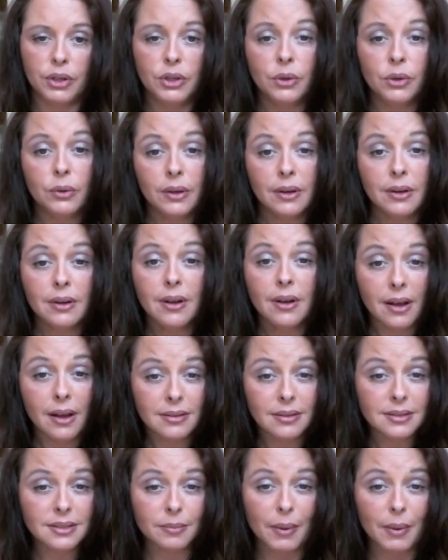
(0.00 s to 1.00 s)
you can
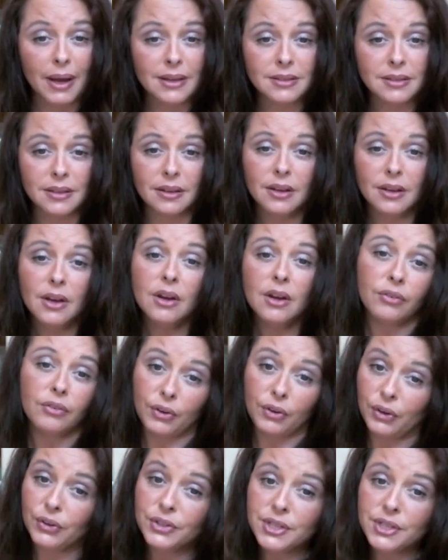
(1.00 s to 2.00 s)
customize it for
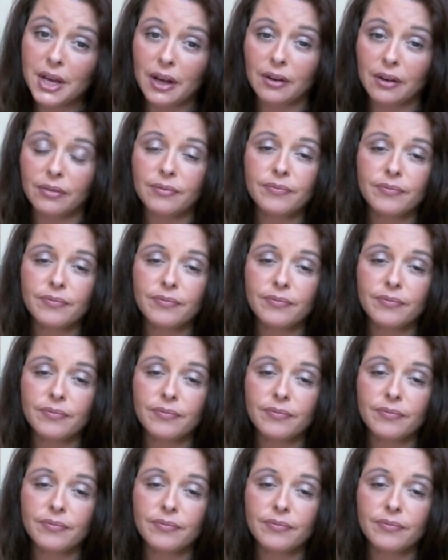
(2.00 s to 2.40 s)
yourself.